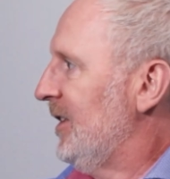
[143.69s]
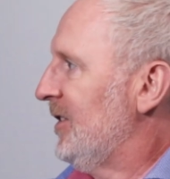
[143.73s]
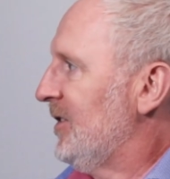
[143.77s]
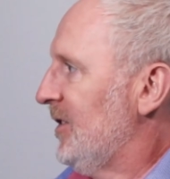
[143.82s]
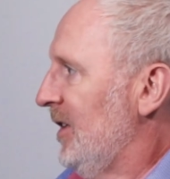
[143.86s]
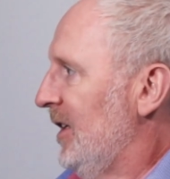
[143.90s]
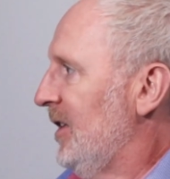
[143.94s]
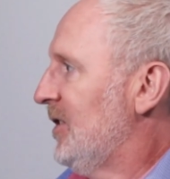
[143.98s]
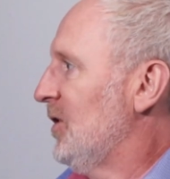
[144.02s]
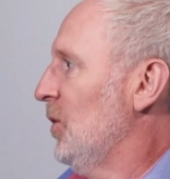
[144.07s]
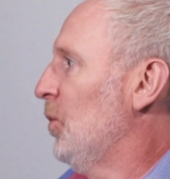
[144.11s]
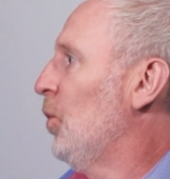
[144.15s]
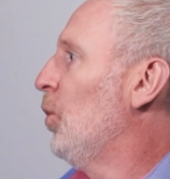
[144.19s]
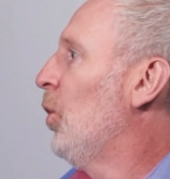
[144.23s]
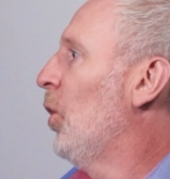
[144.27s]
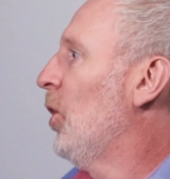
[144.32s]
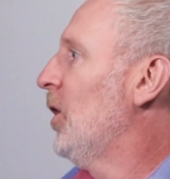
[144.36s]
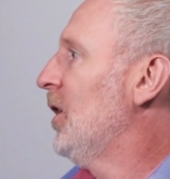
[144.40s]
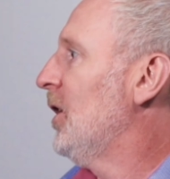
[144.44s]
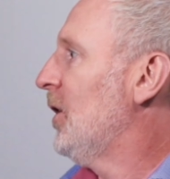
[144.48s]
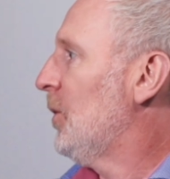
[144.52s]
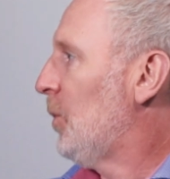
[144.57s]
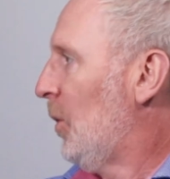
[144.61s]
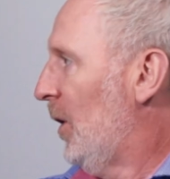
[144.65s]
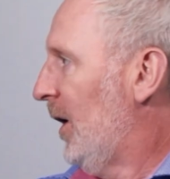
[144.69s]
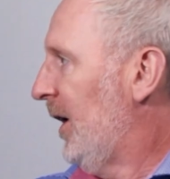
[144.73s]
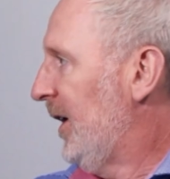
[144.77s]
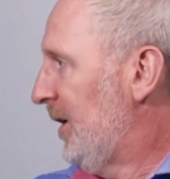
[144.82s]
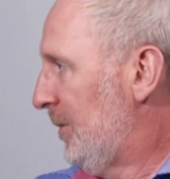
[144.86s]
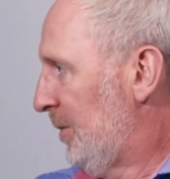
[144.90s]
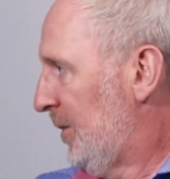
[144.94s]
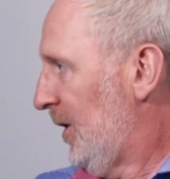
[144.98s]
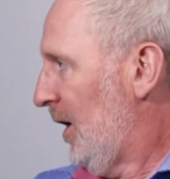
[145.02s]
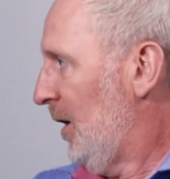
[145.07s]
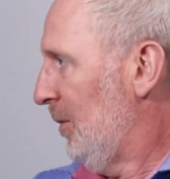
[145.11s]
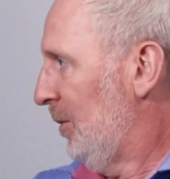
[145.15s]
It's a
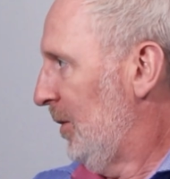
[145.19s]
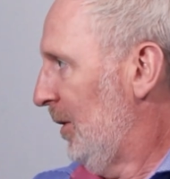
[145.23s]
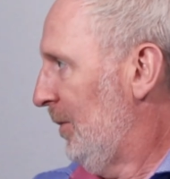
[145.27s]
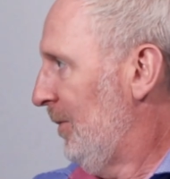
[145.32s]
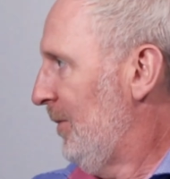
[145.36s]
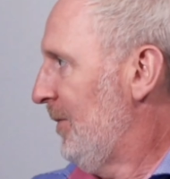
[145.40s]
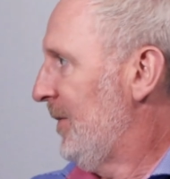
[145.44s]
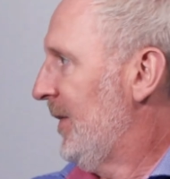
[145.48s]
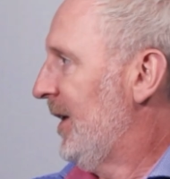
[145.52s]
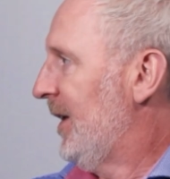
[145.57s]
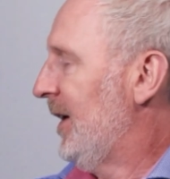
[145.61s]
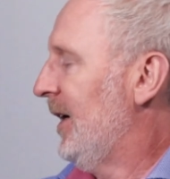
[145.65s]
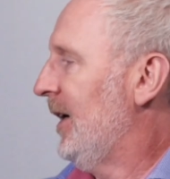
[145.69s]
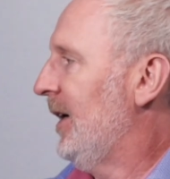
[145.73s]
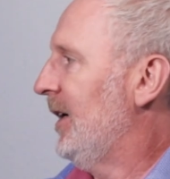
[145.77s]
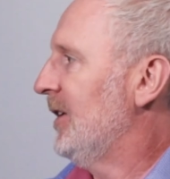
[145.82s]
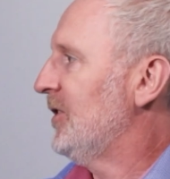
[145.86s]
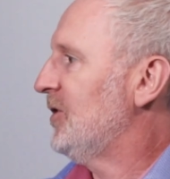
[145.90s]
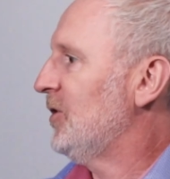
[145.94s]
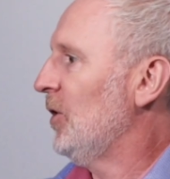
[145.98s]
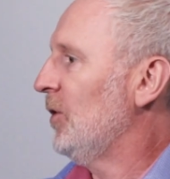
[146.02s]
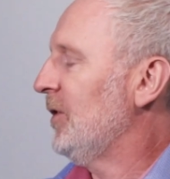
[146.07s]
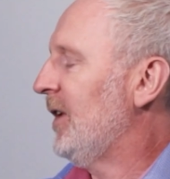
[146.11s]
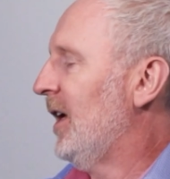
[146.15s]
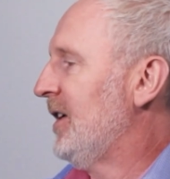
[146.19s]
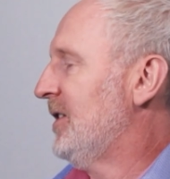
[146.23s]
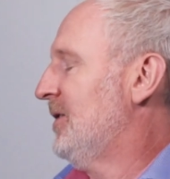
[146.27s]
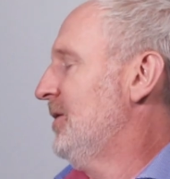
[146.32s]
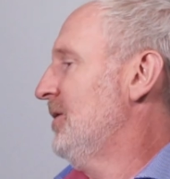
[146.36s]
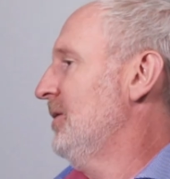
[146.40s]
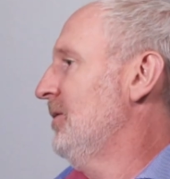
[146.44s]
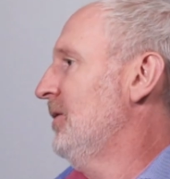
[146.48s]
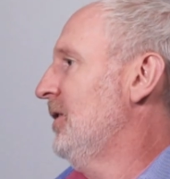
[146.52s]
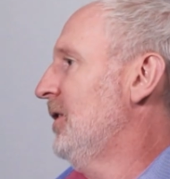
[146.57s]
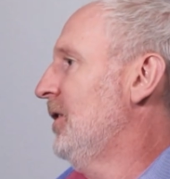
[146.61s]
worldwide problem. So that's